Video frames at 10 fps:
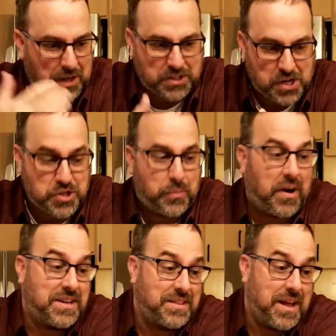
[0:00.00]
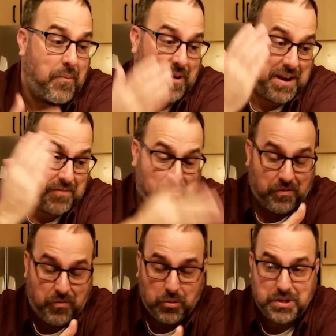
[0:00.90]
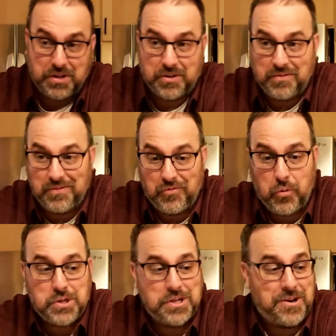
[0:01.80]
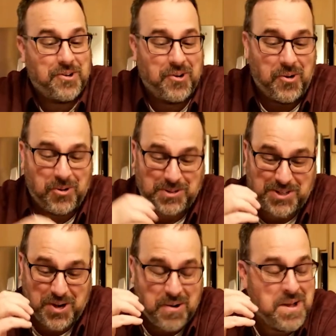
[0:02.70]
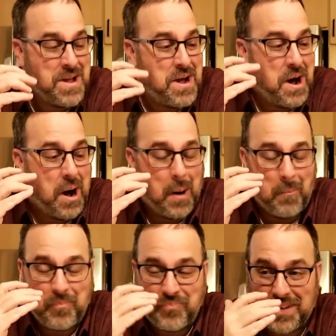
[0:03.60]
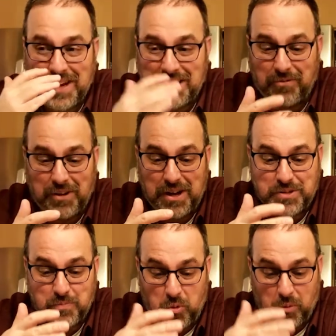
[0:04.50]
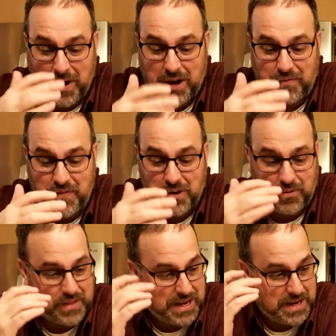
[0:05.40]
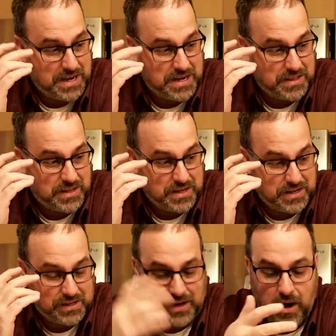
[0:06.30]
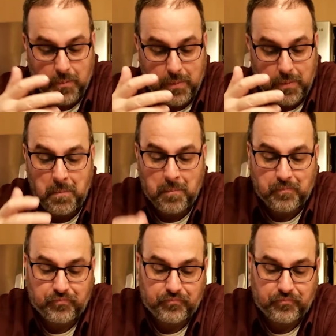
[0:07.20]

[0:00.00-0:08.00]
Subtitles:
I guess I should probably did that one after the 14-year-old. So it definitely has more mouthfeel than the Caribbean.